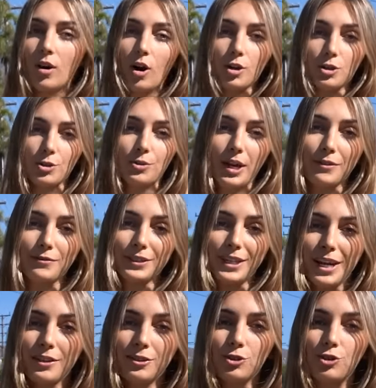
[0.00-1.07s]
Also, can't
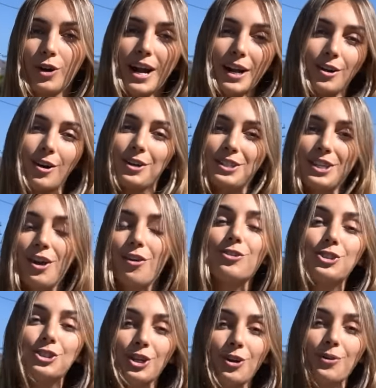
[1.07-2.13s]
forget, Drag Cartel
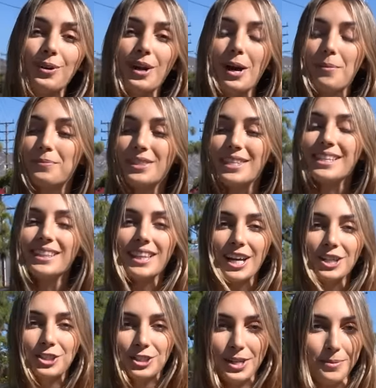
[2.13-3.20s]
showed up, the
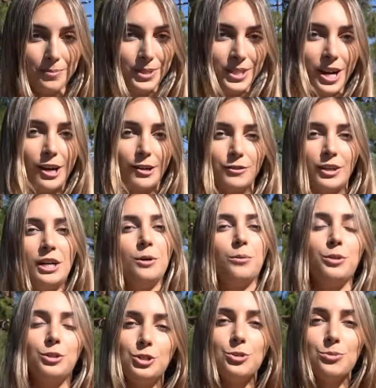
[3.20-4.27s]
legend himself,
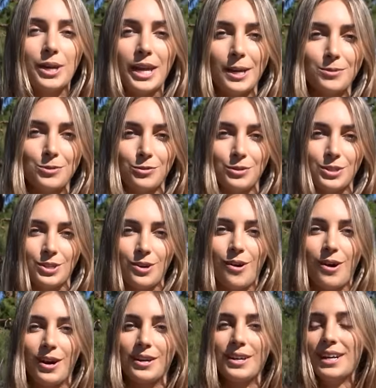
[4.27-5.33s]
with two cams for this
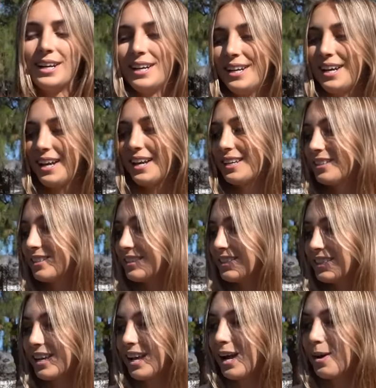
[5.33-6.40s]
car
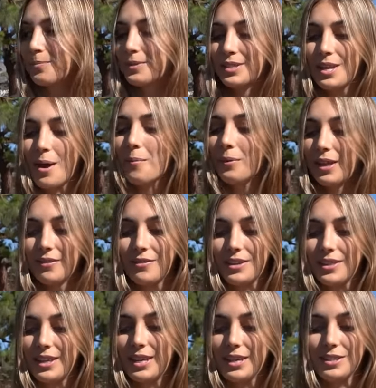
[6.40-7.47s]
and helped assemble
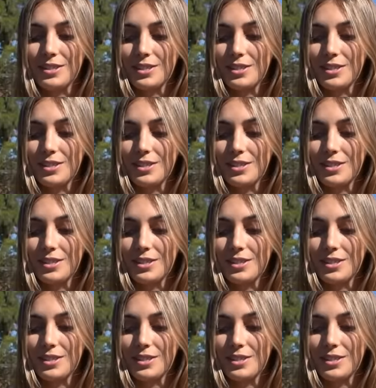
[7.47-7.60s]
everything.